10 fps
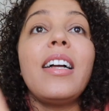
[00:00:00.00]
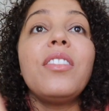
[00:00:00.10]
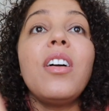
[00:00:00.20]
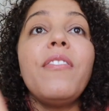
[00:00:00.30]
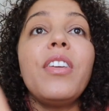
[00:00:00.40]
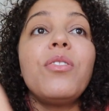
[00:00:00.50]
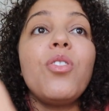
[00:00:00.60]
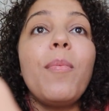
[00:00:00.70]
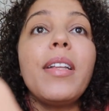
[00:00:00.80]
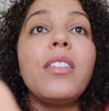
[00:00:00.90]
I love you.
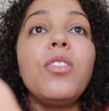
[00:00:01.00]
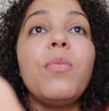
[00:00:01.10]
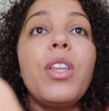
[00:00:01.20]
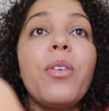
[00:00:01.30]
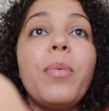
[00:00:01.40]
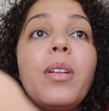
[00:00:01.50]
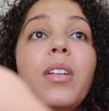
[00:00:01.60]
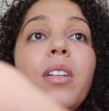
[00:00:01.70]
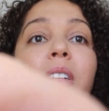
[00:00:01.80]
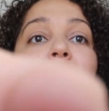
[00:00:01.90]
Don't bite the loom cube.
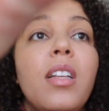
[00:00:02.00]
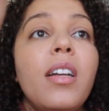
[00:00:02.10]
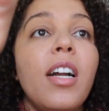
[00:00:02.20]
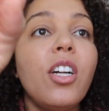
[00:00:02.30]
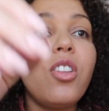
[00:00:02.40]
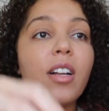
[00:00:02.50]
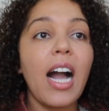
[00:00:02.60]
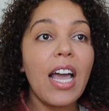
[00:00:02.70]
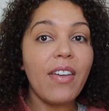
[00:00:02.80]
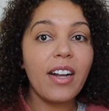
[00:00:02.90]
Here, look,
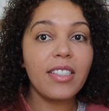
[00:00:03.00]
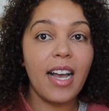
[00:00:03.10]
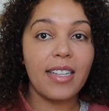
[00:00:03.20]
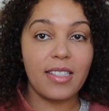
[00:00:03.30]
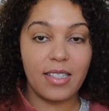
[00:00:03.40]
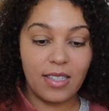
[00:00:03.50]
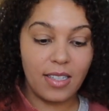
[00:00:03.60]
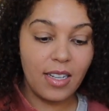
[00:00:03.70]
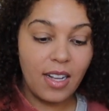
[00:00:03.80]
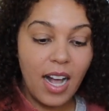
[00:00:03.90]
I have hair ties.
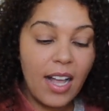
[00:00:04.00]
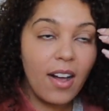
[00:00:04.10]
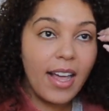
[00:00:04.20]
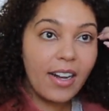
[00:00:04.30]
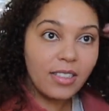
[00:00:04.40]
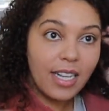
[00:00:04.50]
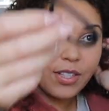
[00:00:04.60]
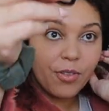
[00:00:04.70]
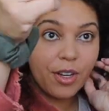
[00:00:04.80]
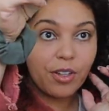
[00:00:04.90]
I got hair
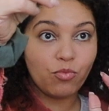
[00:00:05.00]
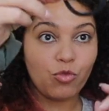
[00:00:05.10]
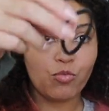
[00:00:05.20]
ties for you.